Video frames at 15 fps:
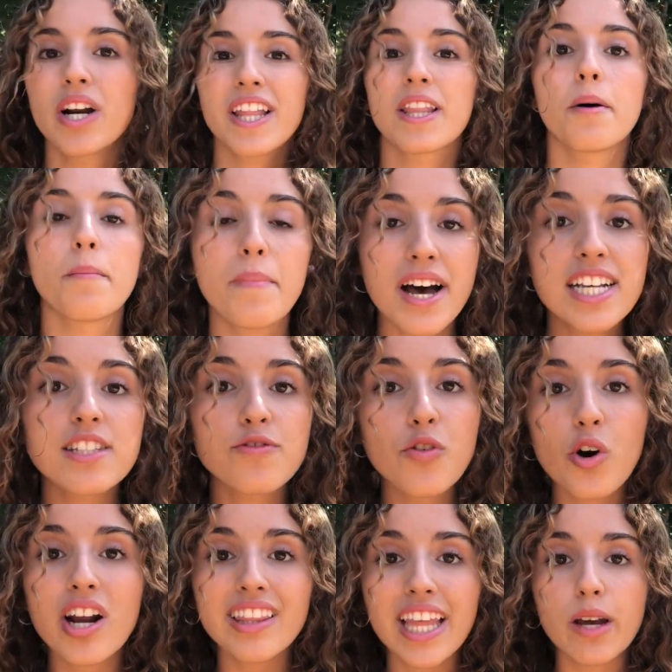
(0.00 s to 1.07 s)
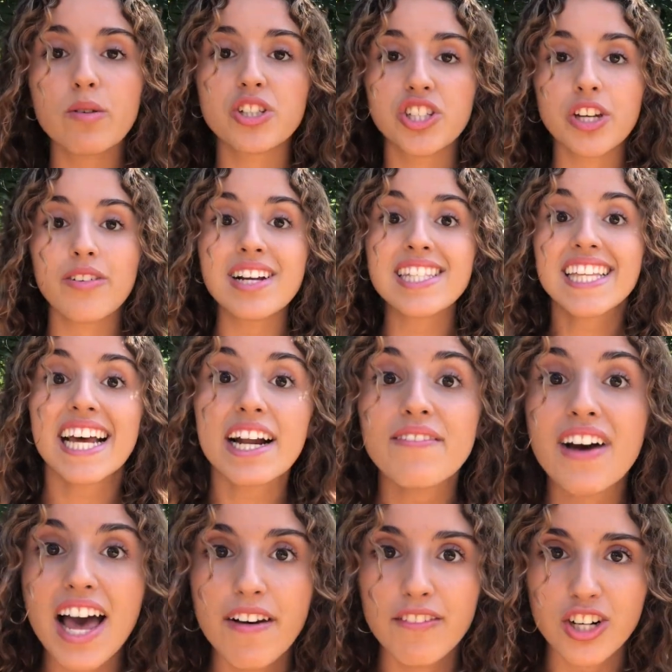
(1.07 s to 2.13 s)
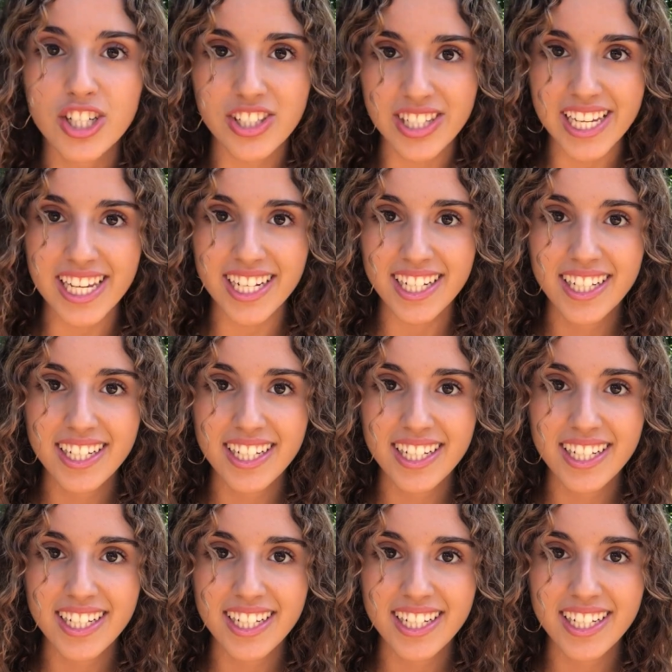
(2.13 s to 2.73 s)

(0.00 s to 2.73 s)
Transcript: of the best foreign language series that I've ever seen.